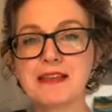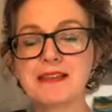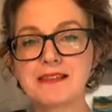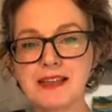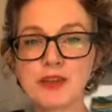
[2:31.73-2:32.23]

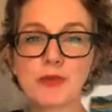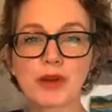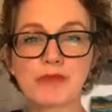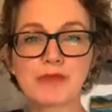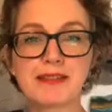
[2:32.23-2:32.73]
see the
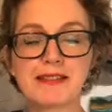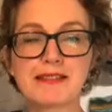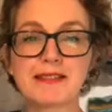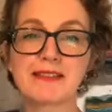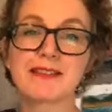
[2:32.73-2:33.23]
work from a
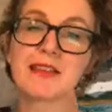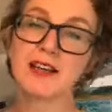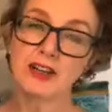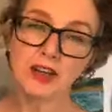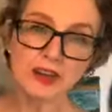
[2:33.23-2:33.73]
distance,
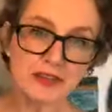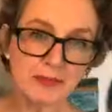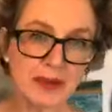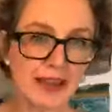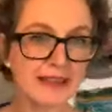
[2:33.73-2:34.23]

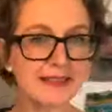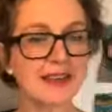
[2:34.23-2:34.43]
contemplate